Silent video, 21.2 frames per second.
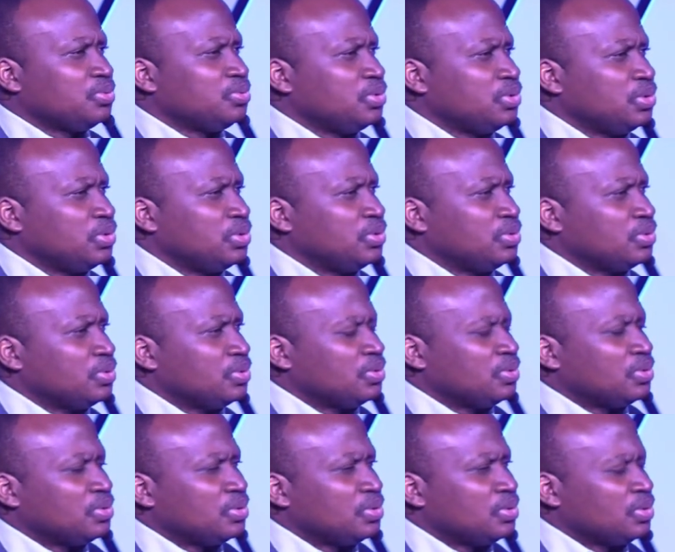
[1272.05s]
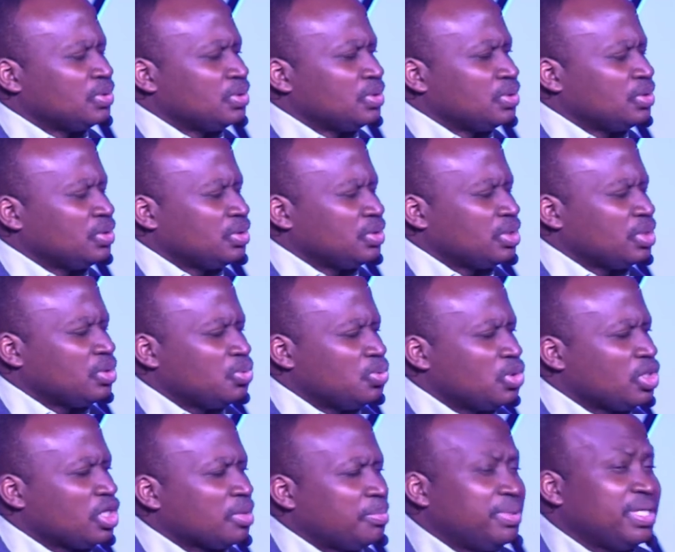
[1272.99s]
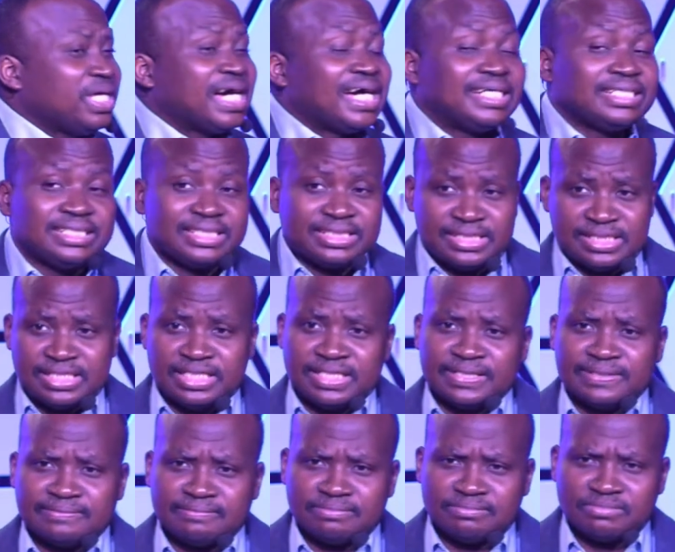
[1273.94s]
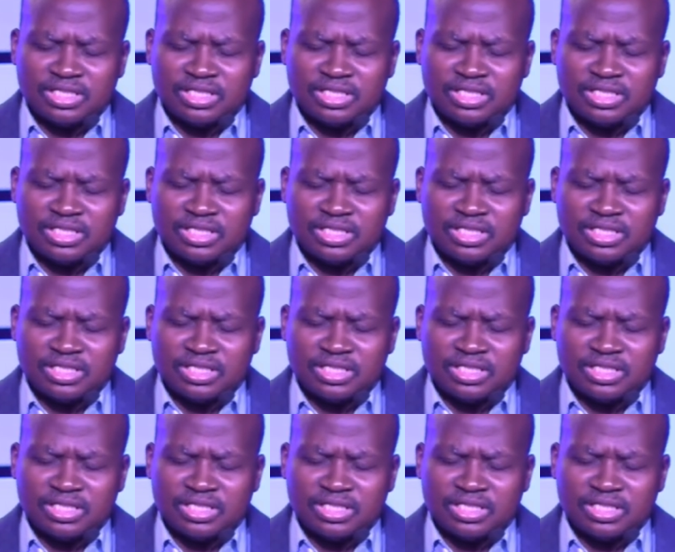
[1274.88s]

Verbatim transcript: who they walk behind the scene.